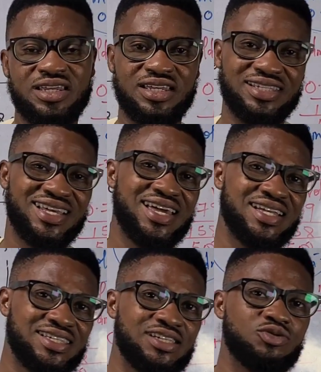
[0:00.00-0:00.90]
is
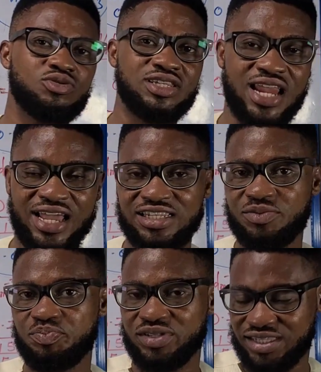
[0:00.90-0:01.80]
80 to
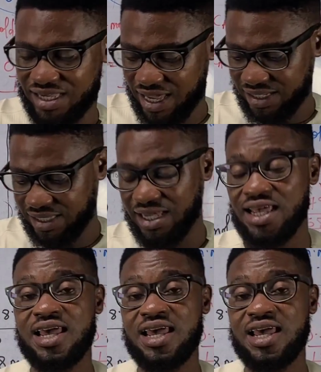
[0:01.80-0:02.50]
90%